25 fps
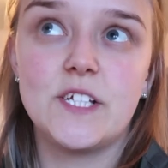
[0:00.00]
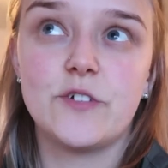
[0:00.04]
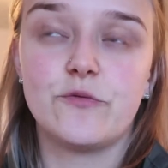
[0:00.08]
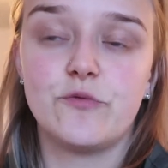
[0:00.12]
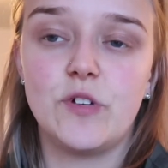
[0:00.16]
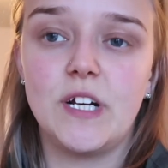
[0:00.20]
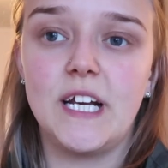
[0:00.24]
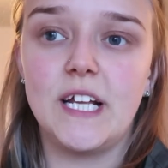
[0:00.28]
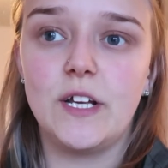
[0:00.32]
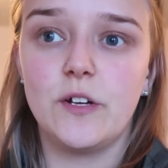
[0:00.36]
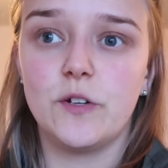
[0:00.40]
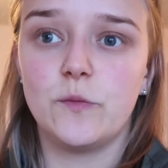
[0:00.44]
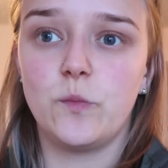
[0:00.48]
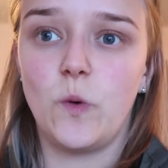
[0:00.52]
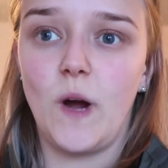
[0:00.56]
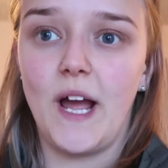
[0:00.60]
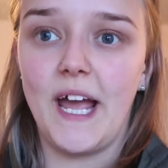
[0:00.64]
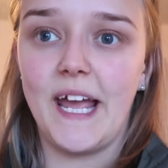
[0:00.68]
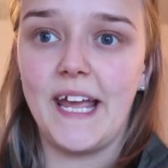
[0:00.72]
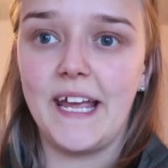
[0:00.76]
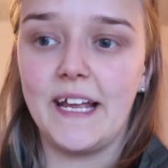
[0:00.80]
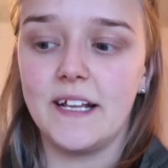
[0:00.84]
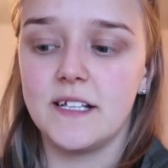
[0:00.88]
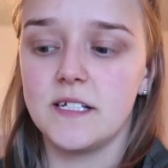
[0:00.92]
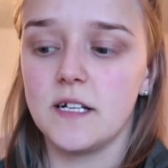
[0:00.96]
is a really good
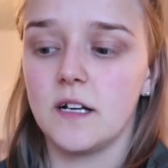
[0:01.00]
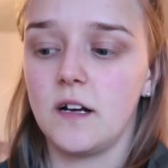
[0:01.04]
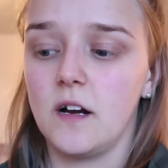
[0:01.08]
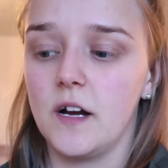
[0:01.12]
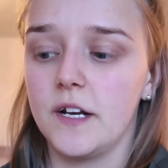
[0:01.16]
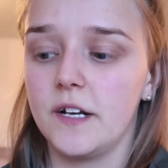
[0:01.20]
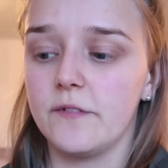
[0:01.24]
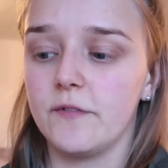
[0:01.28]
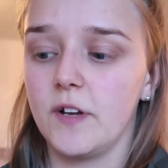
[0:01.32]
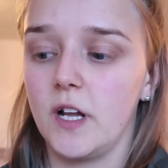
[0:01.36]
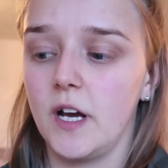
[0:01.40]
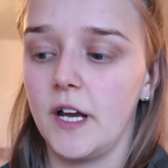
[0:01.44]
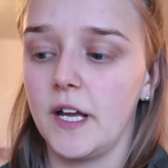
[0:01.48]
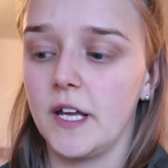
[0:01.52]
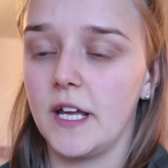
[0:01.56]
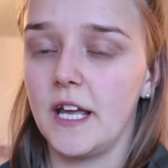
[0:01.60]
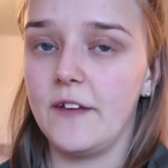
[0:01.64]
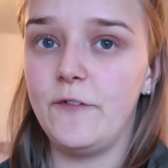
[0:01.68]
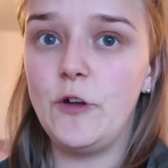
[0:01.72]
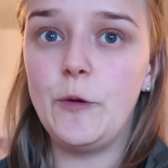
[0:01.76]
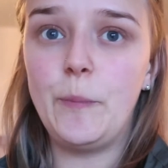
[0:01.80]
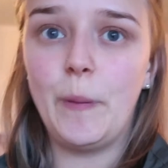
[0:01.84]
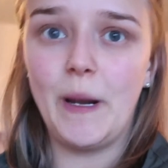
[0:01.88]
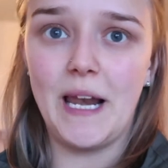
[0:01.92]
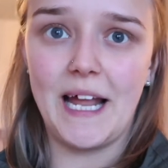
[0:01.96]
way to kind of like,
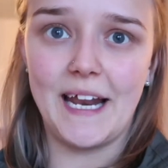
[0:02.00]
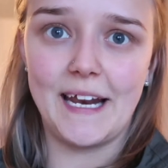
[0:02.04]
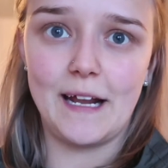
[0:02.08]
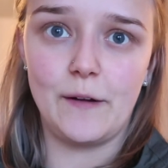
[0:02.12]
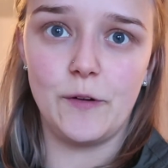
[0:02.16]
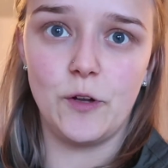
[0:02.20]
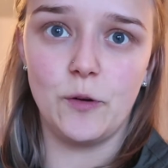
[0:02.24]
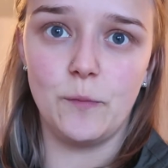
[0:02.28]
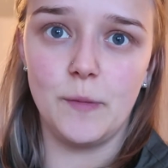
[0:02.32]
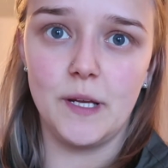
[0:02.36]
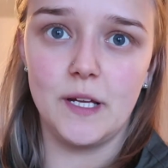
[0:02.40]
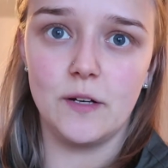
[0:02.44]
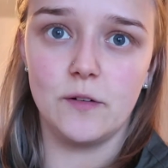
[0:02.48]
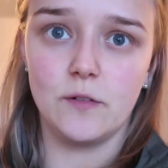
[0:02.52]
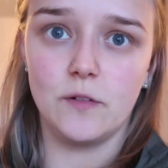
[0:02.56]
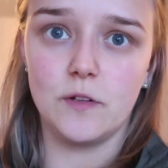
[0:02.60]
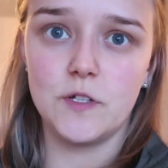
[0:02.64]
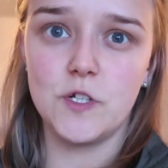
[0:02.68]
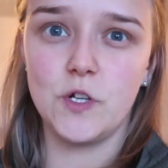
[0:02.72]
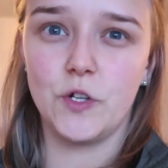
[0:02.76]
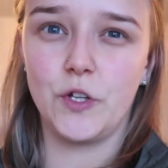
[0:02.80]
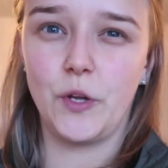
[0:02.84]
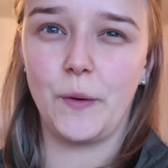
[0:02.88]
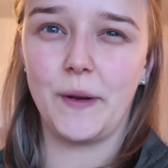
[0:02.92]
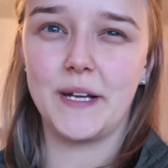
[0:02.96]
if you plan out your
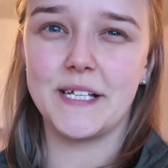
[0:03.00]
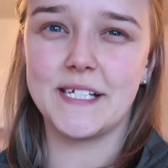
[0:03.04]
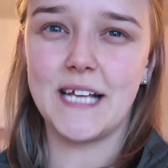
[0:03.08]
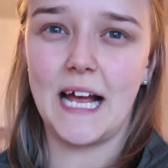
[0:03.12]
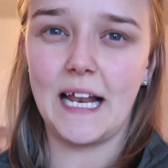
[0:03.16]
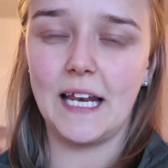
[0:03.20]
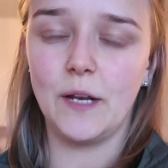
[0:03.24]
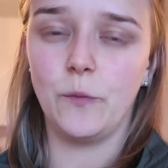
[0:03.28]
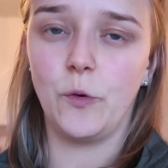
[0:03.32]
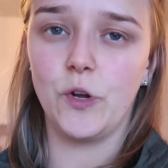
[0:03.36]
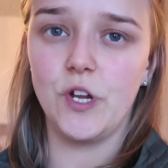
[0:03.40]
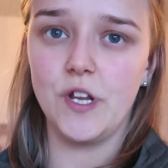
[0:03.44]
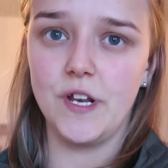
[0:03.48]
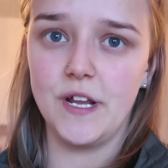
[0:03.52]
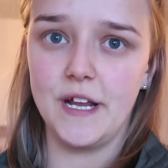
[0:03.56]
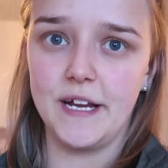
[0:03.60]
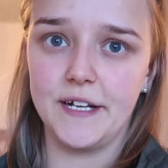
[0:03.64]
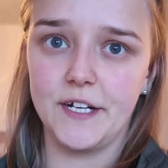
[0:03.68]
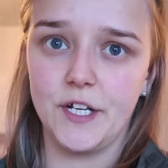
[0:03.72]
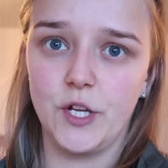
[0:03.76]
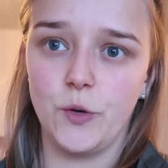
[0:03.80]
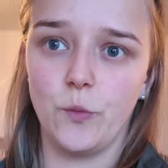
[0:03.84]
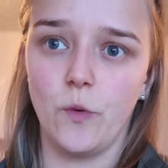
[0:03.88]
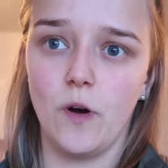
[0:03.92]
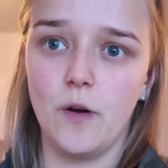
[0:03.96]
meals, you'll know exactly what you
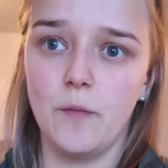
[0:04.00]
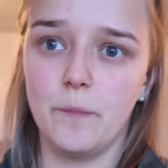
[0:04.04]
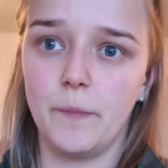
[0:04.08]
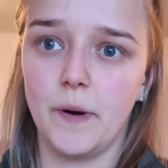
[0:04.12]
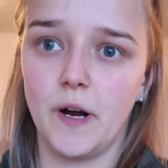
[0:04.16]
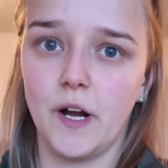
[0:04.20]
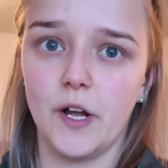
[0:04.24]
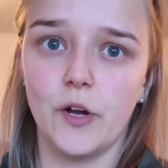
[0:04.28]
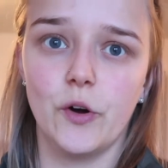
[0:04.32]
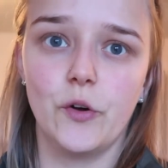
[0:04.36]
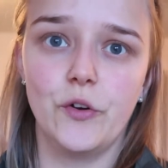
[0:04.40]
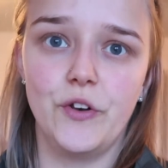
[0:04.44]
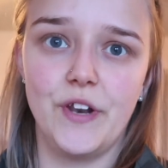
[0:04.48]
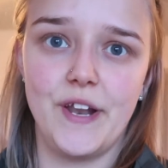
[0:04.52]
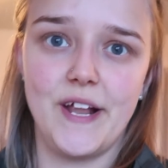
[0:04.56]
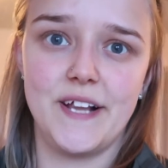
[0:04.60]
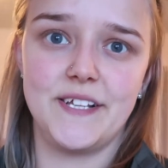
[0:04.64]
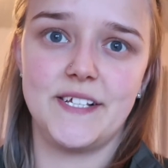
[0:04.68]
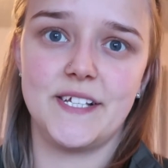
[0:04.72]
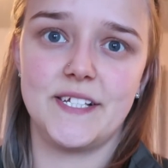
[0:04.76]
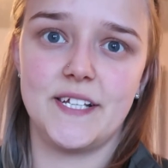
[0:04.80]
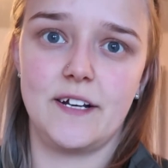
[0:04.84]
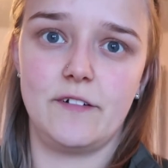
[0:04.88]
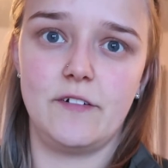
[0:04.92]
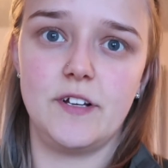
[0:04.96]
need and you won't buy
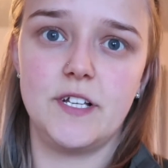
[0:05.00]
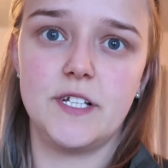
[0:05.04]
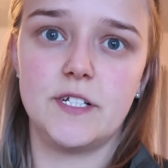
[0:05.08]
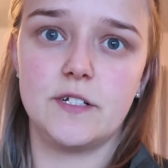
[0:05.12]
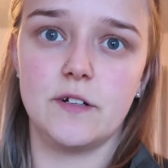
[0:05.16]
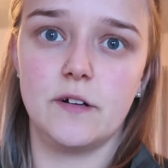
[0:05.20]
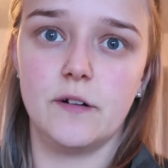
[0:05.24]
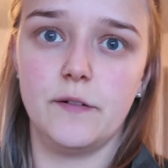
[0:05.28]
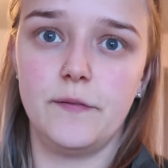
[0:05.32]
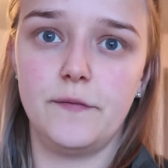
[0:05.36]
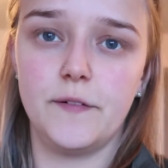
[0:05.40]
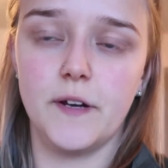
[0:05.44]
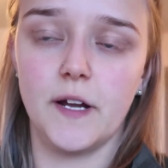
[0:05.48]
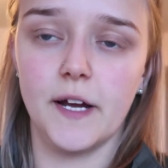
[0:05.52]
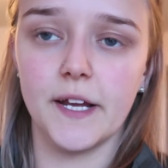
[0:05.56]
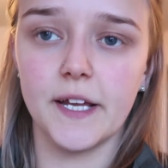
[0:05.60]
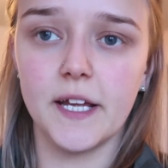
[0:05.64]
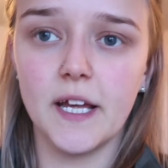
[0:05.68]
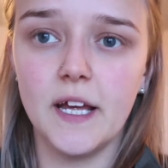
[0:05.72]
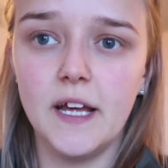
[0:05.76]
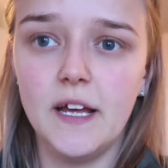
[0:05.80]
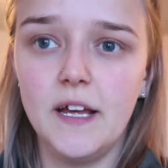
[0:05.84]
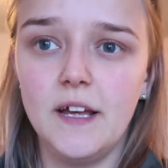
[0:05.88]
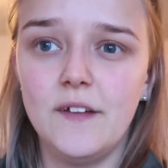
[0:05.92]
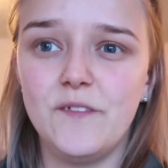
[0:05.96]
unnecessary stuff. Like,
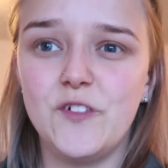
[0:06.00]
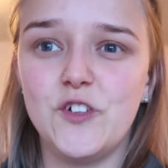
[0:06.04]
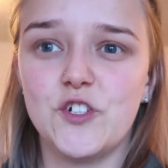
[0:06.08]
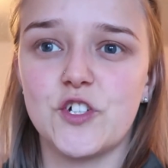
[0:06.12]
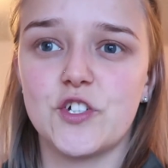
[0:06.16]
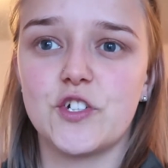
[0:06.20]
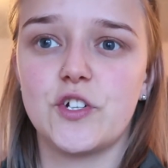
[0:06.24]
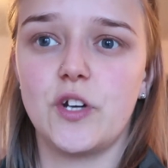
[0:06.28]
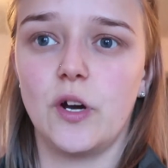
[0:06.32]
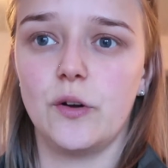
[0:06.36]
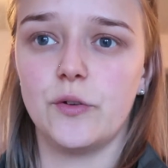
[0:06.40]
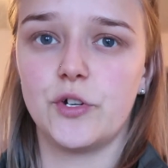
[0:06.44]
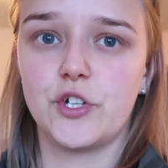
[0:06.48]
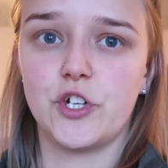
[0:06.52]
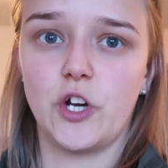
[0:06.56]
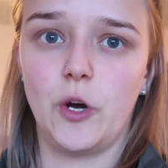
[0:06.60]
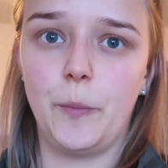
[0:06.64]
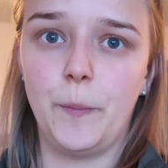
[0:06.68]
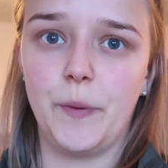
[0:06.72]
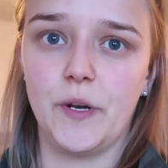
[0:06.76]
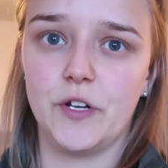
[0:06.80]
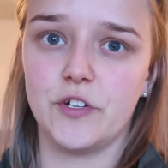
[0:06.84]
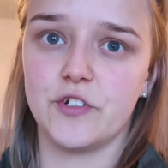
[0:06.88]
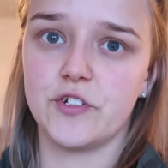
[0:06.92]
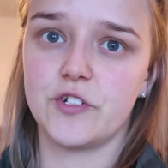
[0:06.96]
if you just go
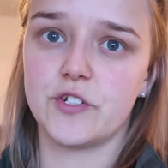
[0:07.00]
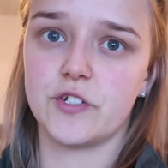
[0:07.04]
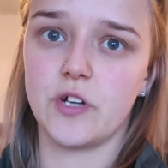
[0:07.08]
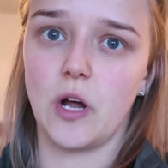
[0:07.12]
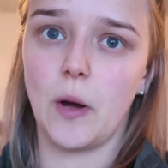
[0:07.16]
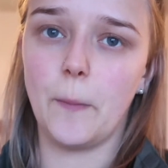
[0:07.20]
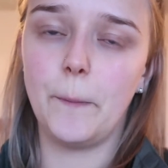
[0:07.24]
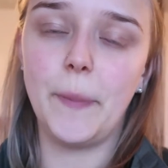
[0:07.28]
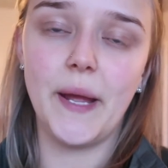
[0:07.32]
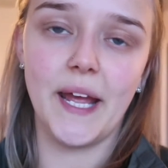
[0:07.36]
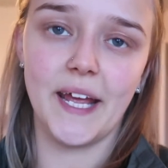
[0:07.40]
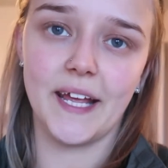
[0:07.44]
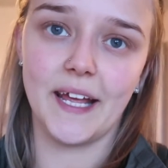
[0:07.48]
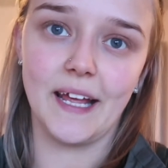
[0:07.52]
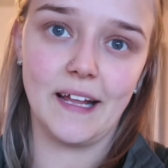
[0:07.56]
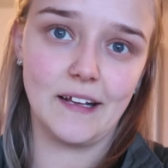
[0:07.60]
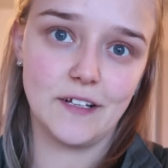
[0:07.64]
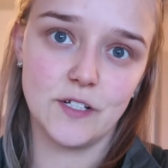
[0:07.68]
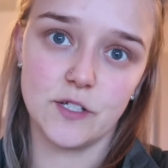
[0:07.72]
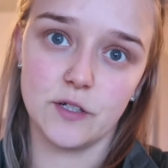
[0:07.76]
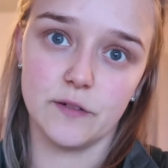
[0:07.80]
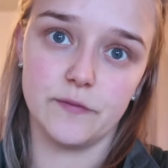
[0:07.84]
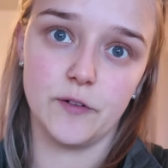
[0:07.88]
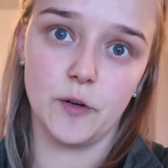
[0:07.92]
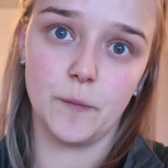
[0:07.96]
shopping and just start picking
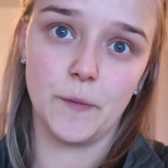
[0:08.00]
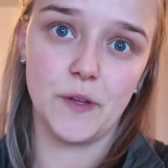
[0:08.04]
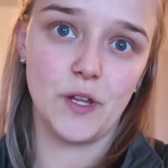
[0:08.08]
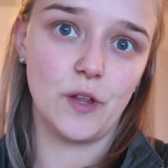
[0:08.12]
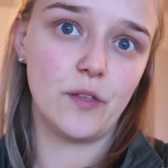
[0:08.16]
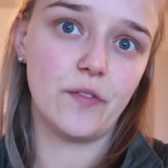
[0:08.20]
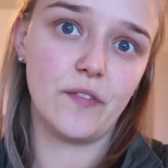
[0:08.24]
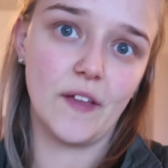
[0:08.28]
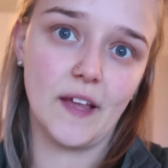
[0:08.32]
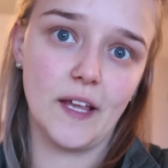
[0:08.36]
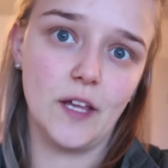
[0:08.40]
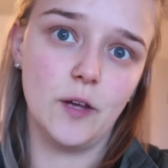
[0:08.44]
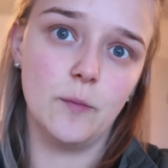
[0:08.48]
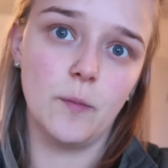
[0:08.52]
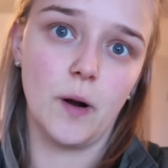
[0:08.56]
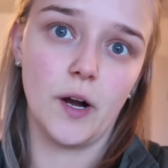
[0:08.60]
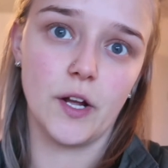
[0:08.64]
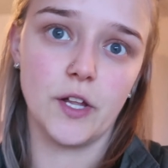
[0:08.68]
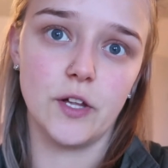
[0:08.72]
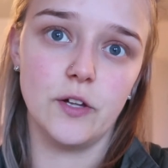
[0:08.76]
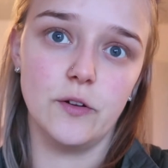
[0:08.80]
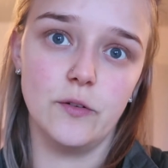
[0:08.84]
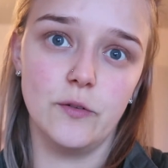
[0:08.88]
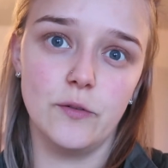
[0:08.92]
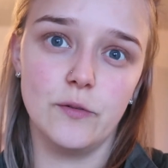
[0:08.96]
stuff up that you think you
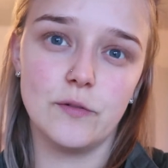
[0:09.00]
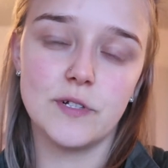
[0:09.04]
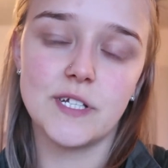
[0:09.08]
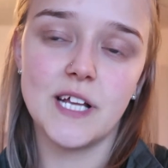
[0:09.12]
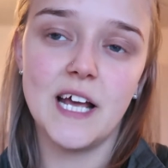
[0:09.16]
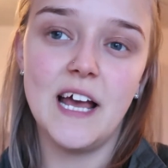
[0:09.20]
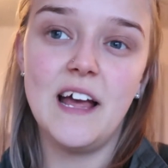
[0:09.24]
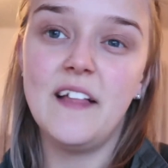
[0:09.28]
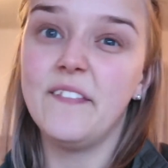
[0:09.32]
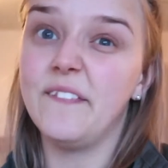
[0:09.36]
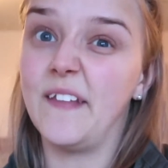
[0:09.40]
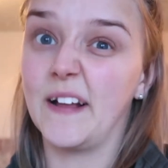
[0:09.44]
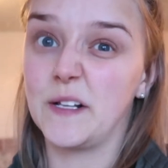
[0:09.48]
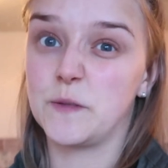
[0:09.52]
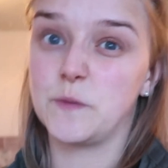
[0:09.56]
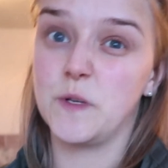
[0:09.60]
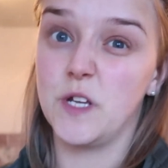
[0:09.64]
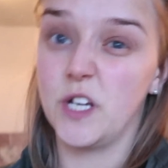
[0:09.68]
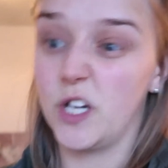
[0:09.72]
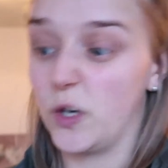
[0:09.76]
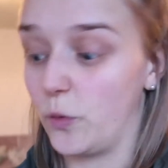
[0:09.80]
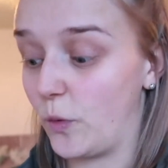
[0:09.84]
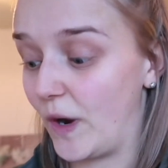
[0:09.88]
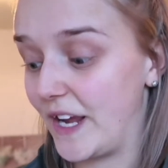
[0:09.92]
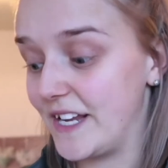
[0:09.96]
might use, that's when
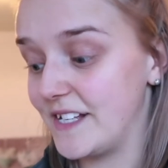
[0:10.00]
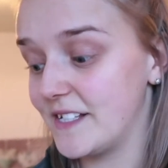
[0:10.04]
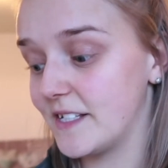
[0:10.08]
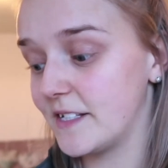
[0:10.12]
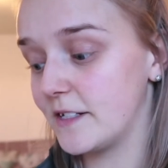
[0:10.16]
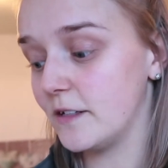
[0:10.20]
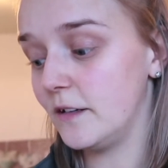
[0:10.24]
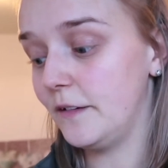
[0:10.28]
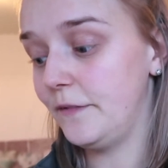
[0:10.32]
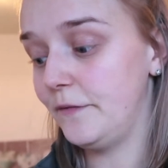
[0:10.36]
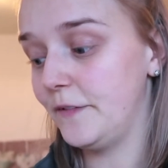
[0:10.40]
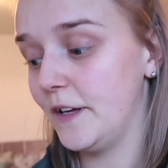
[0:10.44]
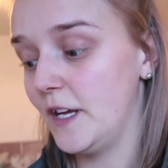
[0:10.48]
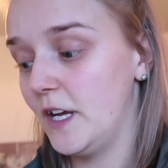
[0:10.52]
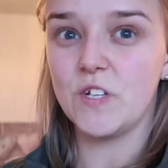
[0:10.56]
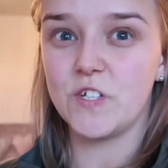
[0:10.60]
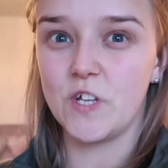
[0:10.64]
you're gonna waste stuff.